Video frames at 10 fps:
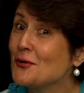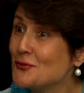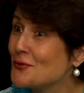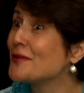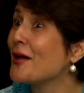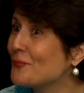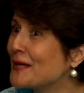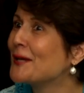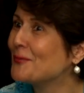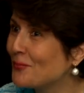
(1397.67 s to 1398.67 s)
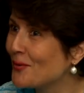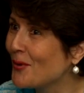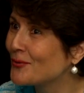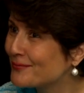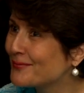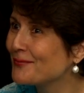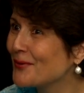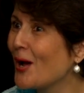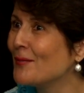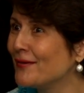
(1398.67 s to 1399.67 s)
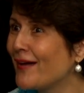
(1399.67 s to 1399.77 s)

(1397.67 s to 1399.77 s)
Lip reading: so that we can promote common